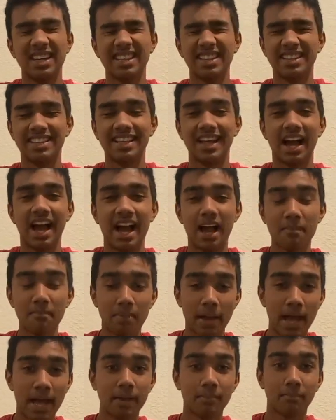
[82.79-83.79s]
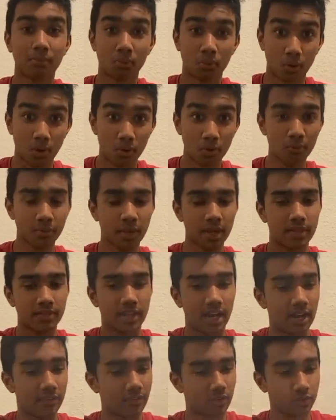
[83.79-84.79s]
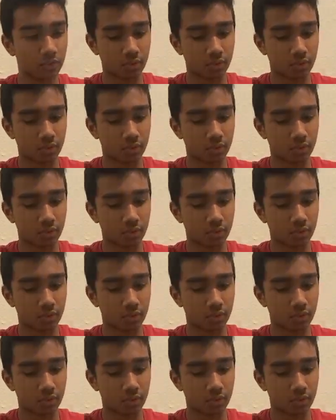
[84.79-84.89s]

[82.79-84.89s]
the iPad Pro, the iPhone